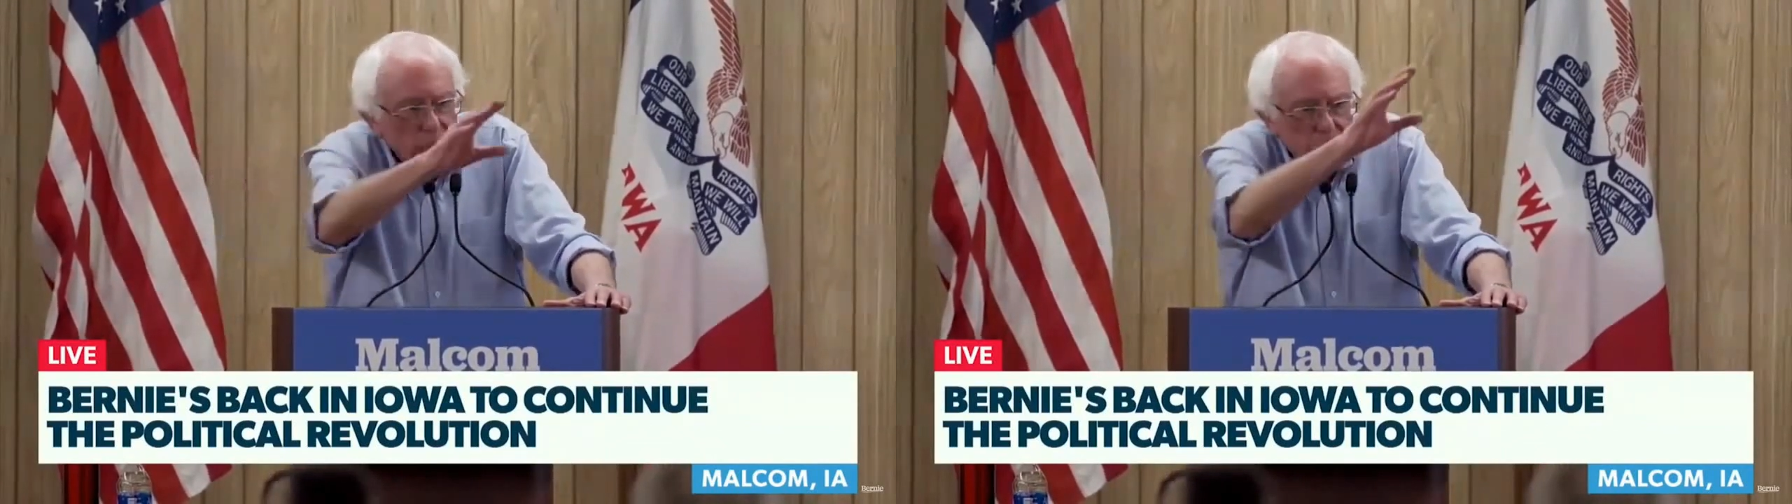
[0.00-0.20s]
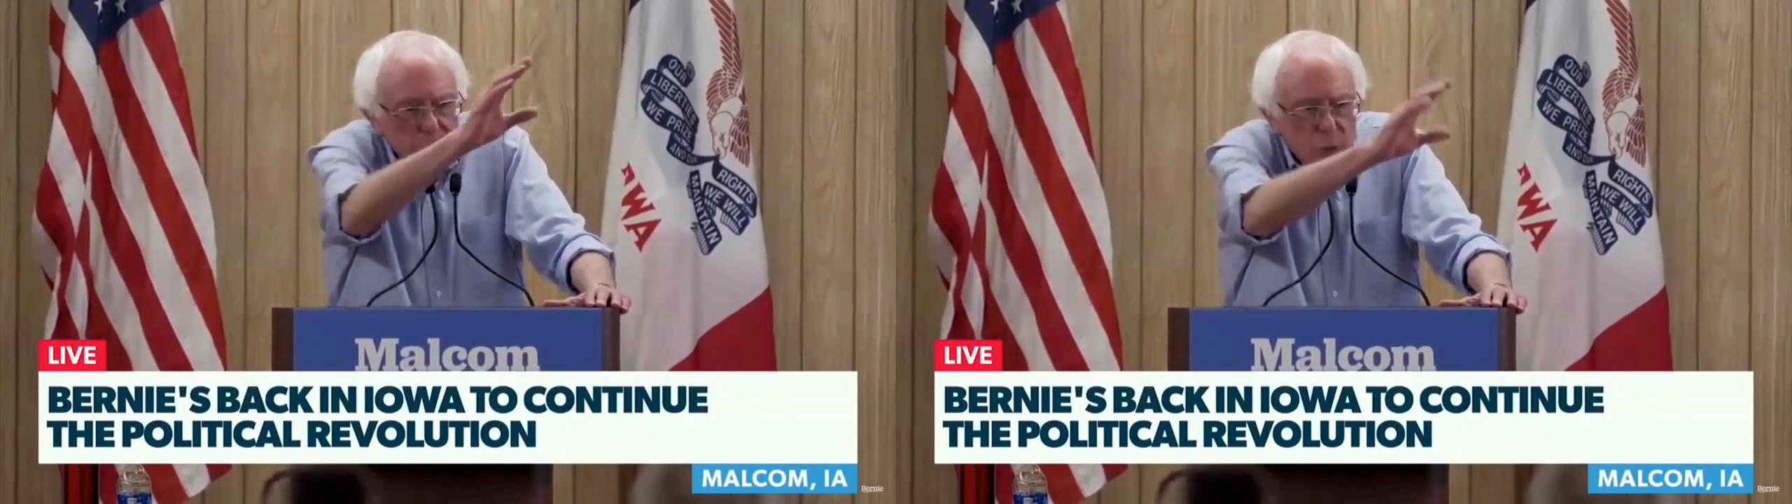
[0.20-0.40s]

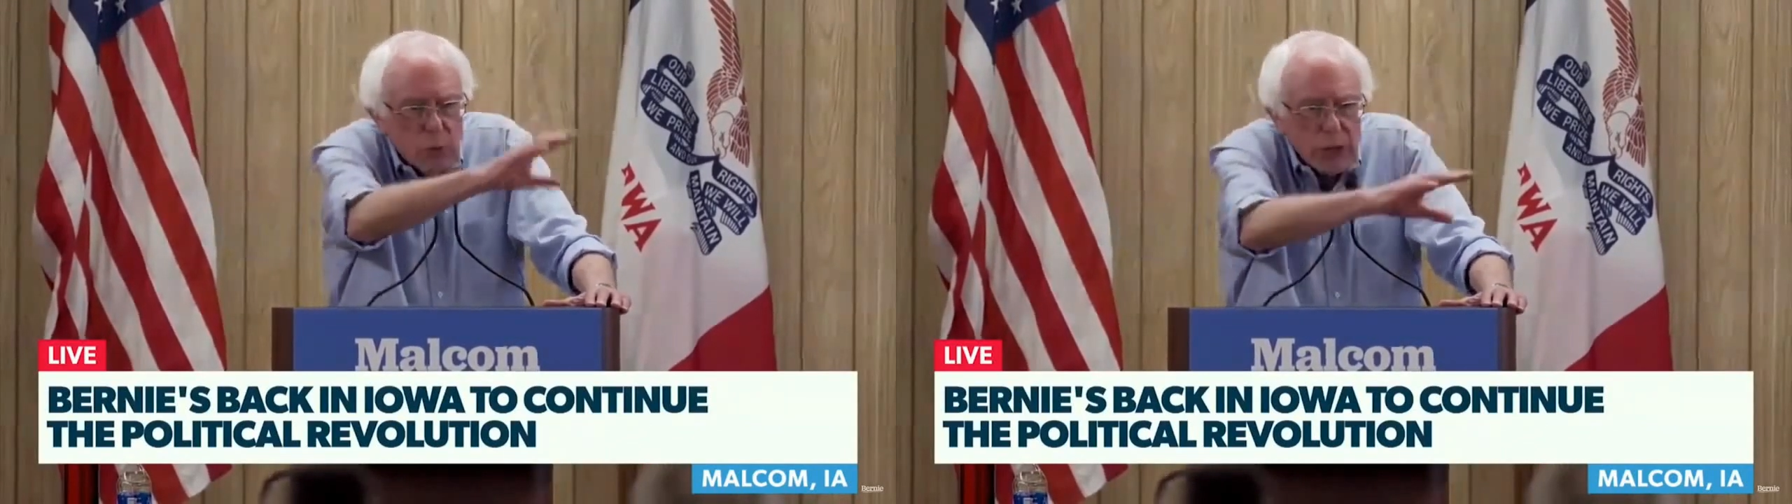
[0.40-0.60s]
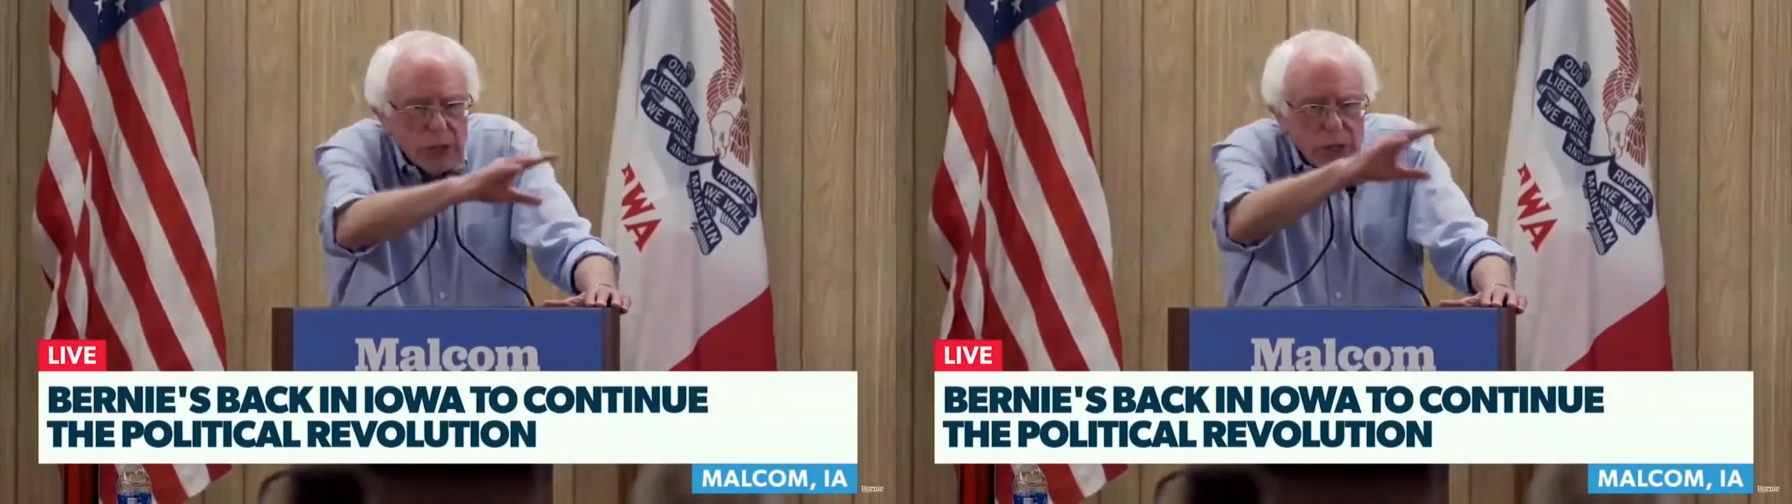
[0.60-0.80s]

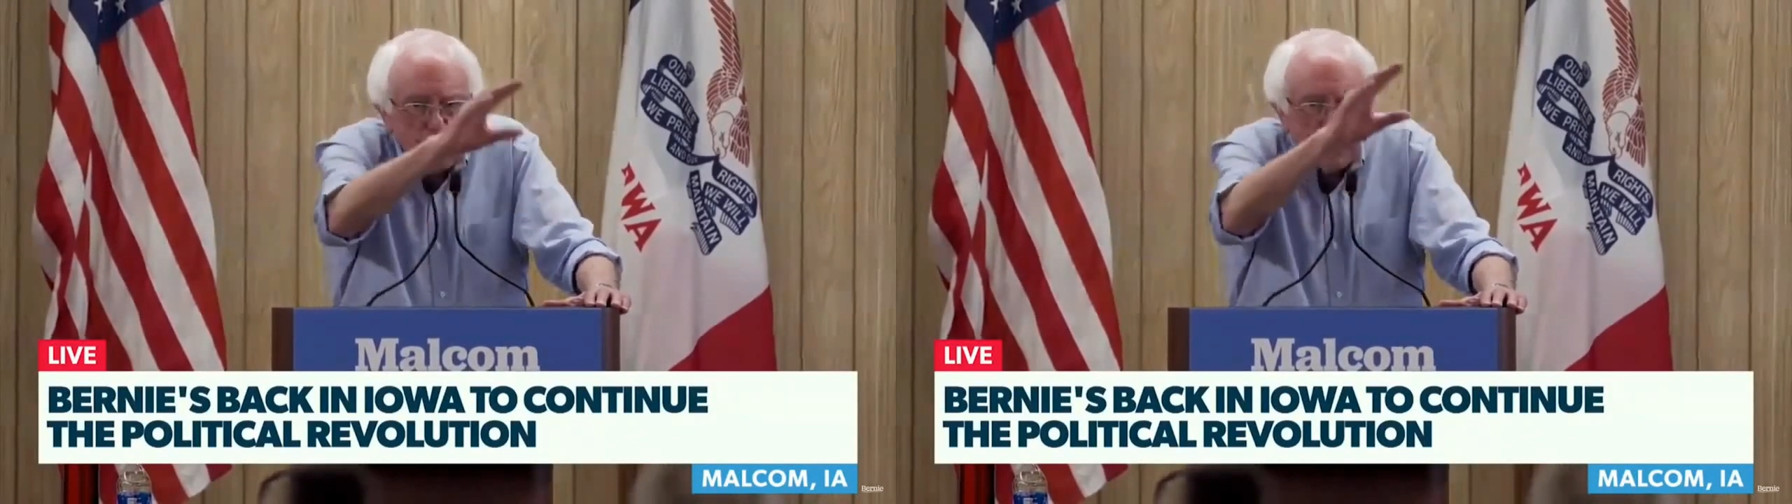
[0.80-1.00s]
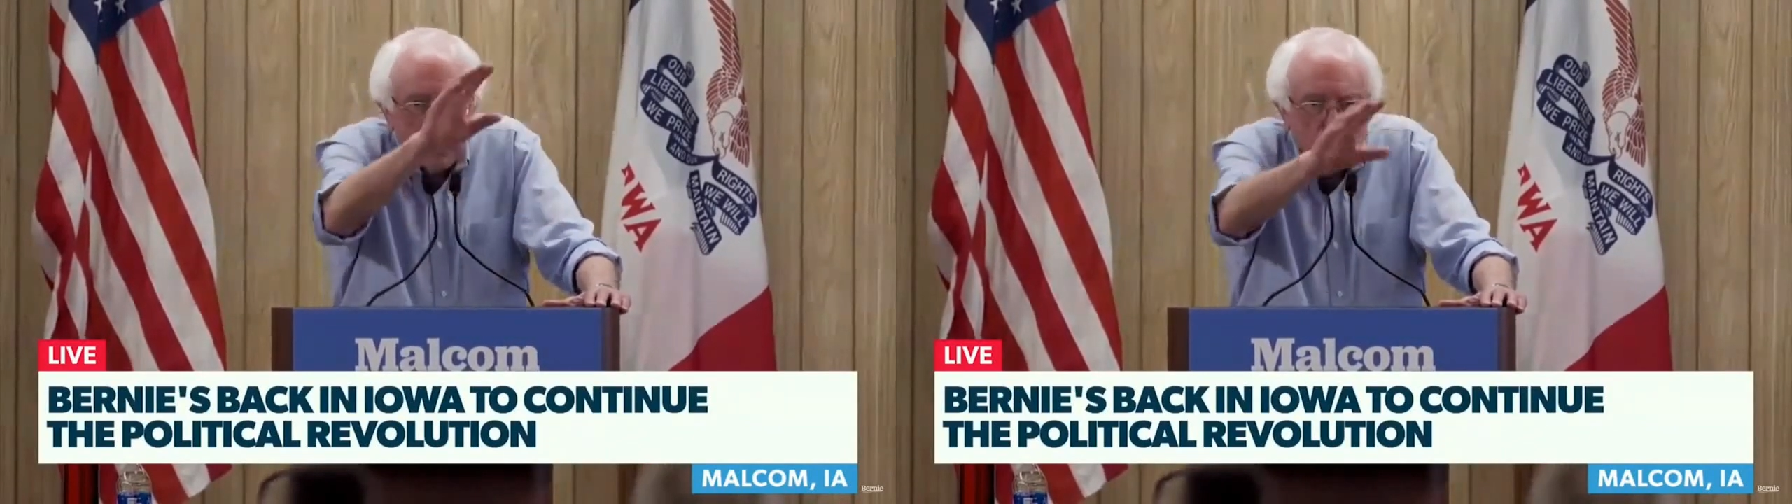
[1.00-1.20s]
wind and
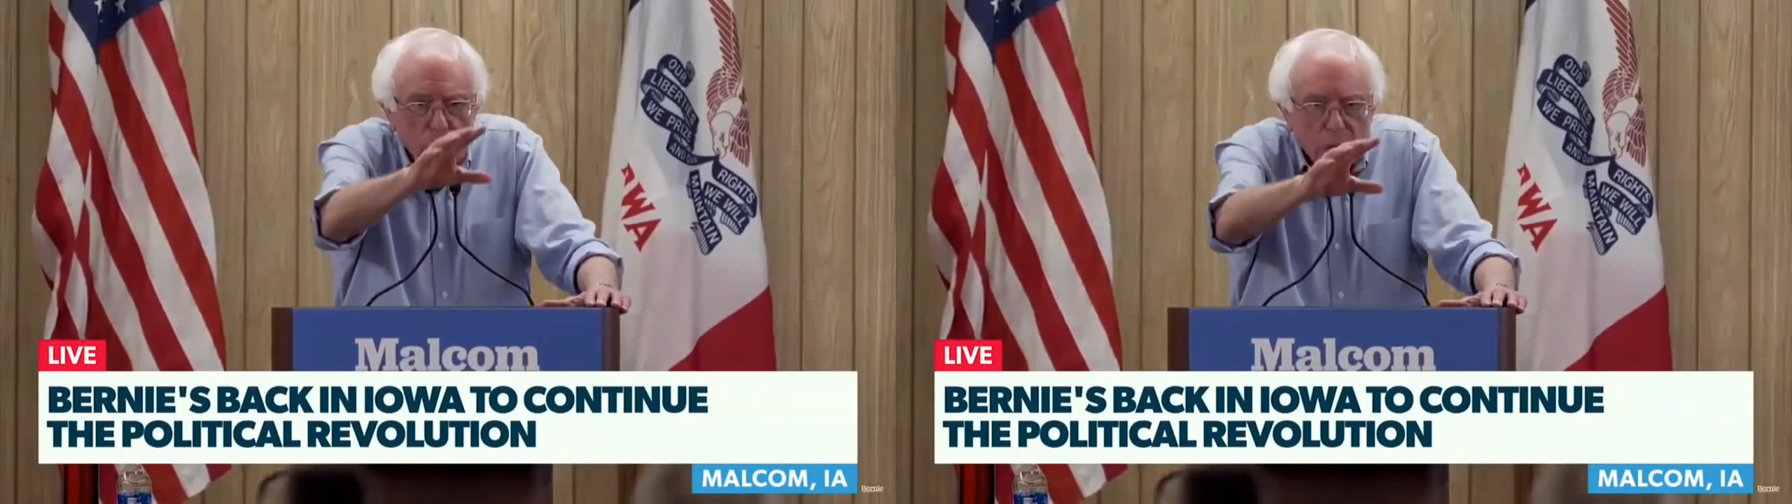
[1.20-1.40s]
solar